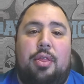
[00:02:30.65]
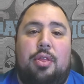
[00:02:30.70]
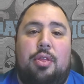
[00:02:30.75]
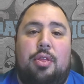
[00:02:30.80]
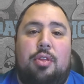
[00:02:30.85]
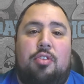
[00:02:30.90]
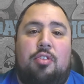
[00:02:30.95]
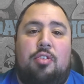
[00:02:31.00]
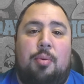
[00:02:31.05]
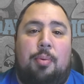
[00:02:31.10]

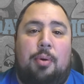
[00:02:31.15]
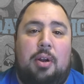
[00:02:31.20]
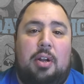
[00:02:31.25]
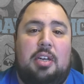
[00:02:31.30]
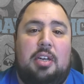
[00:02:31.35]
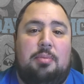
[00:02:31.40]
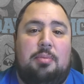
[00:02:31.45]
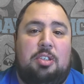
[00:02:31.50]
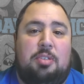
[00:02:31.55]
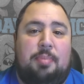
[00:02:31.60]
to put it
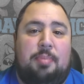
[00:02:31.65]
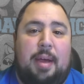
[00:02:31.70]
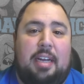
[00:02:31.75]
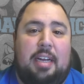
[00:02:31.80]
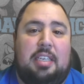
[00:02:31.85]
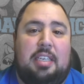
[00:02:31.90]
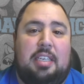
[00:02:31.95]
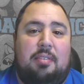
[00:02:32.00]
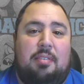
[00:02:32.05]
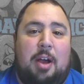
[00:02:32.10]
into
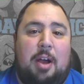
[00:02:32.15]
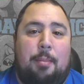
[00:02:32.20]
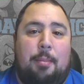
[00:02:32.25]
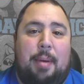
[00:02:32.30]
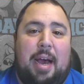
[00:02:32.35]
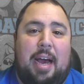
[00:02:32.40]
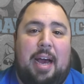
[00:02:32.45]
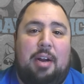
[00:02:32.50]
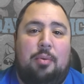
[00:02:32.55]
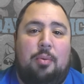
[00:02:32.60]
perspective of how
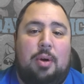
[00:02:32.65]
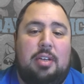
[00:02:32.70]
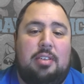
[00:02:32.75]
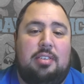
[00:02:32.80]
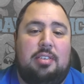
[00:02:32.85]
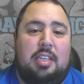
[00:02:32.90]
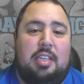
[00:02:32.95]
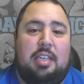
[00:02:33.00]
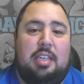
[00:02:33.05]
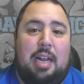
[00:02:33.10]
bad it was and,